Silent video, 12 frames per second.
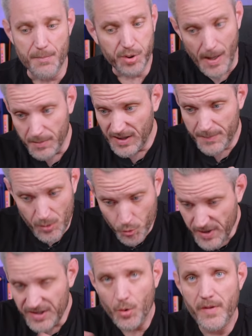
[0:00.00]
I'm probably gonna be
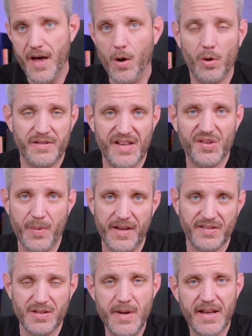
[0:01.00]
redoing that whole desk
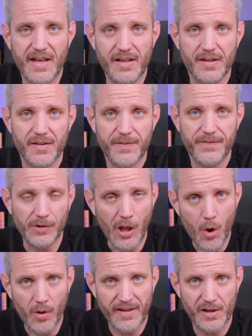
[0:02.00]
space to make it
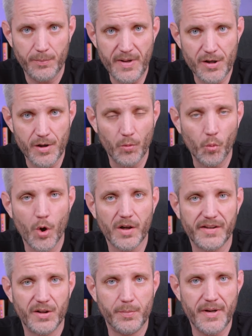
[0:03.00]
flow a little better and work
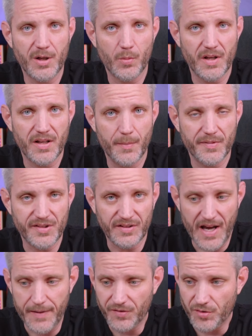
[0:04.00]
a little better when it comes to
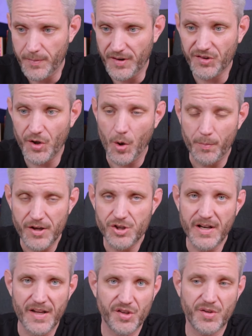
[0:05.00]
live streaming. So make
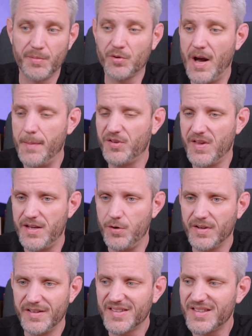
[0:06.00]
sure you guys are subscribed so that you
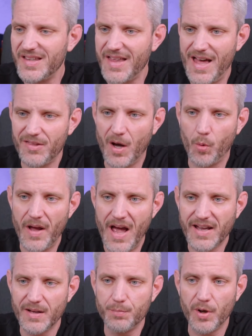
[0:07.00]
can see that. That way
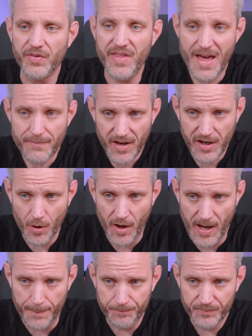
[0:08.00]
I can put that video
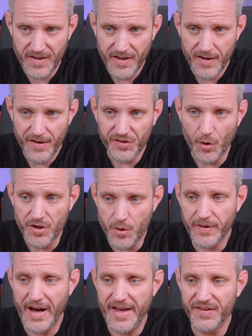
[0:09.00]
up so
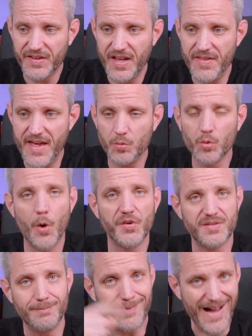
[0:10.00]
you guys can then
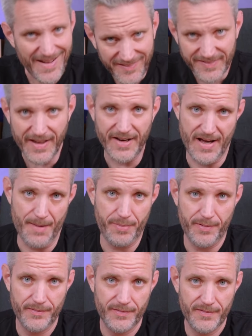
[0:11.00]
roast my setup
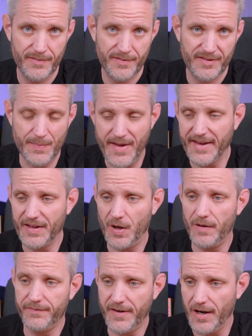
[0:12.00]
to make it
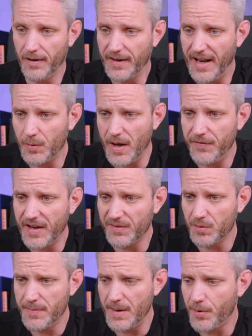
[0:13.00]
all fair. Anyway, if you guys
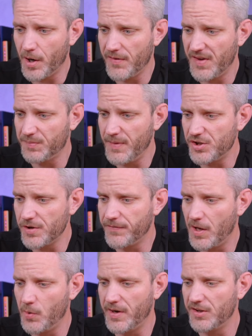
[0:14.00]
wanna be a part of this, make sure you're
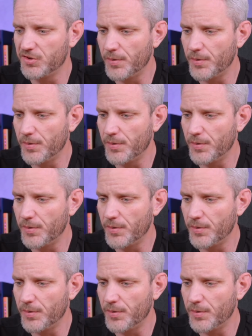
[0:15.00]
following on